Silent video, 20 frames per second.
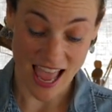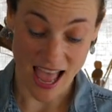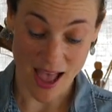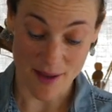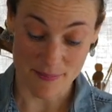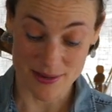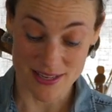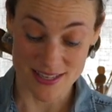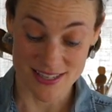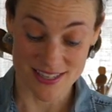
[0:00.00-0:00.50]

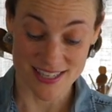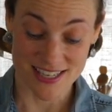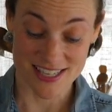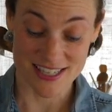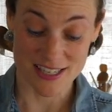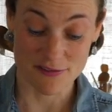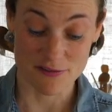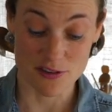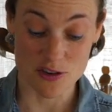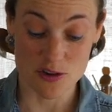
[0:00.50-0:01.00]
happens
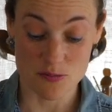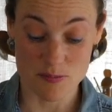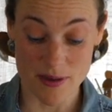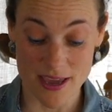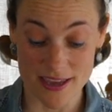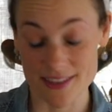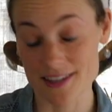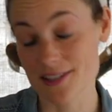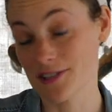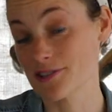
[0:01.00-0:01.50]
is if you
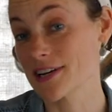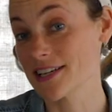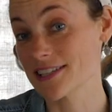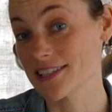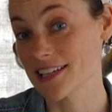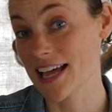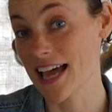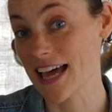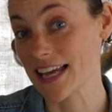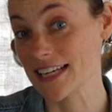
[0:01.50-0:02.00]
make this
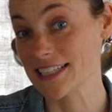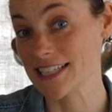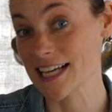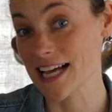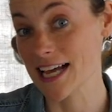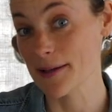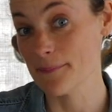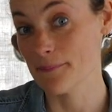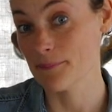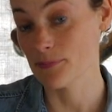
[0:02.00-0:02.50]
dressing ahead of
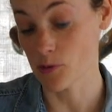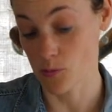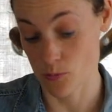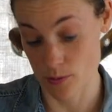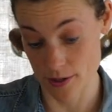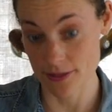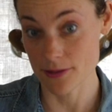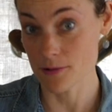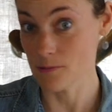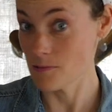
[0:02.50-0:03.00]
time,
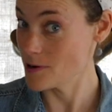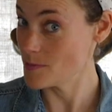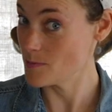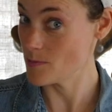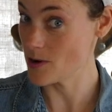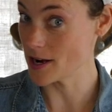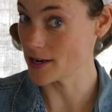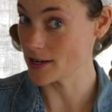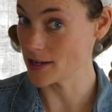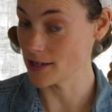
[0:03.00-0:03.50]
with the warm
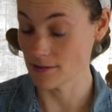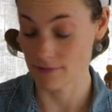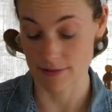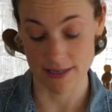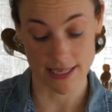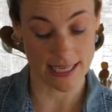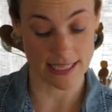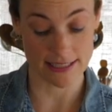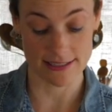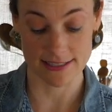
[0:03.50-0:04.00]
water,
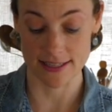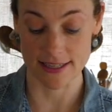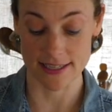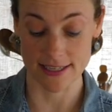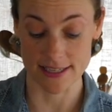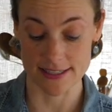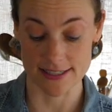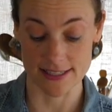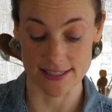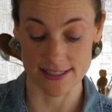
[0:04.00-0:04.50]
it gets to the
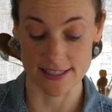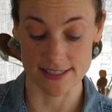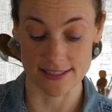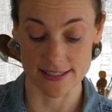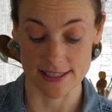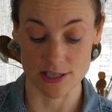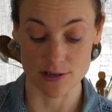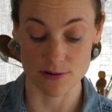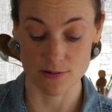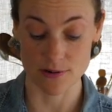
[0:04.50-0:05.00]

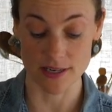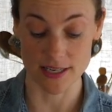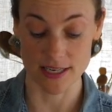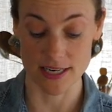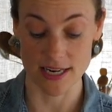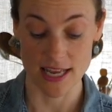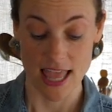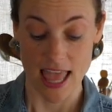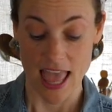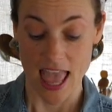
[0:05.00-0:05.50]
consistency you
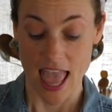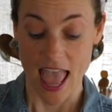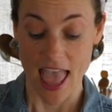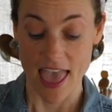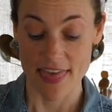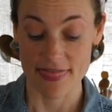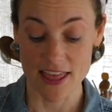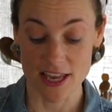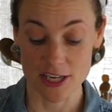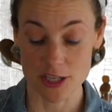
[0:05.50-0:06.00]
want,
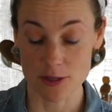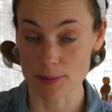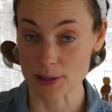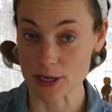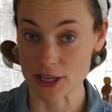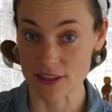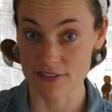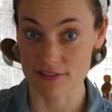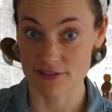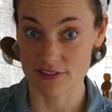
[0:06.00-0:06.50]
and then you put
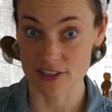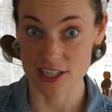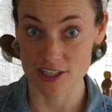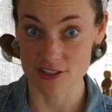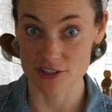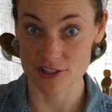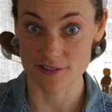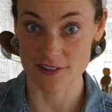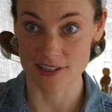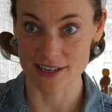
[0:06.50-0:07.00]
it in the
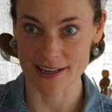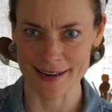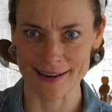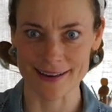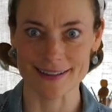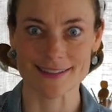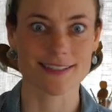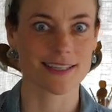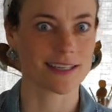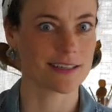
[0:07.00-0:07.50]
fridge overnight,
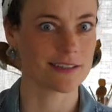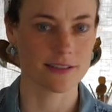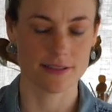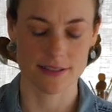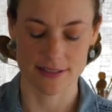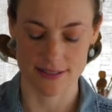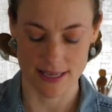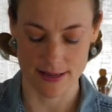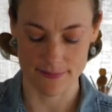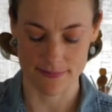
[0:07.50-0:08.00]
it's gonna do
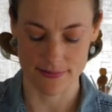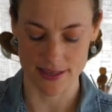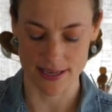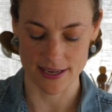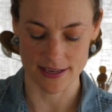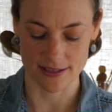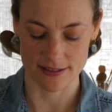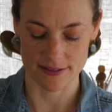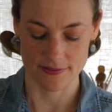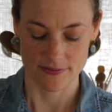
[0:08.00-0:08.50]
the same
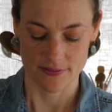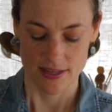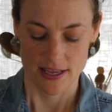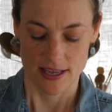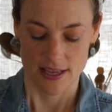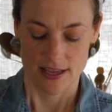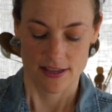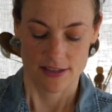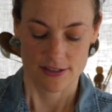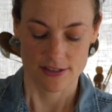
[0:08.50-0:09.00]
thing.
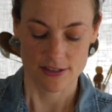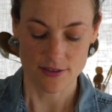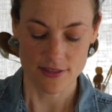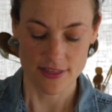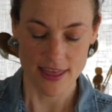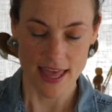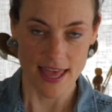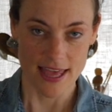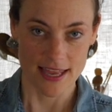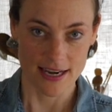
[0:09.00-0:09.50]
So
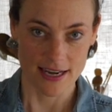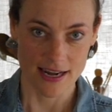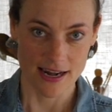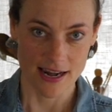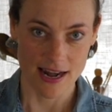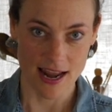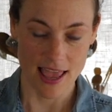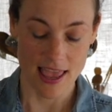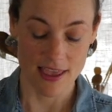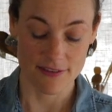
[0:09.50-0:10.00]
then,
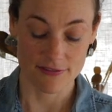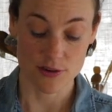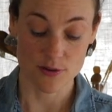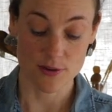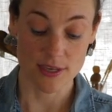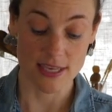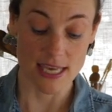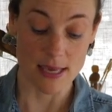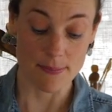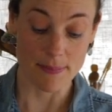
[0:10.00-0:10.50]
if you
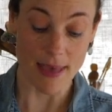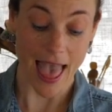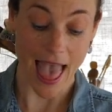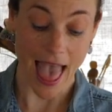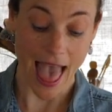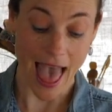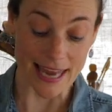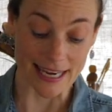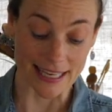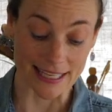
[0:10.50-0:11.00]
keep
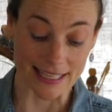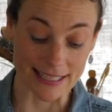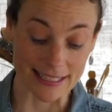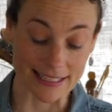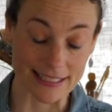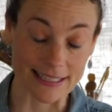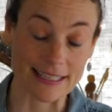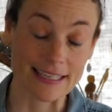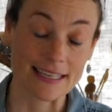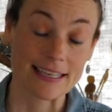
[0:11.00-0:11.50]

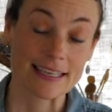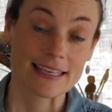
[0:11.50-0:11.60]
adding